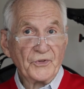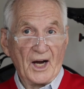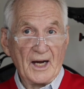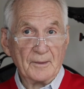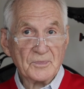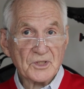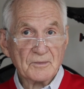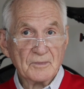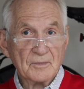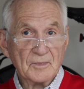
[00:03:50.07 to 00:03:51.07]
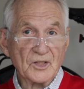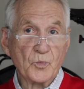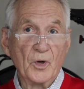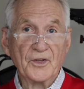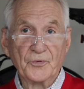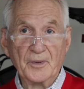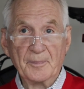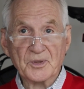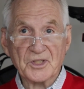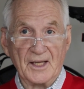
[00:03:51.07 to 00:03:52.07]
times, it's 1 to
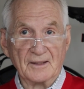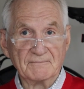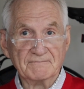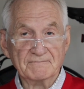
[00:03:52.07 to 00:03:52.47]
3%.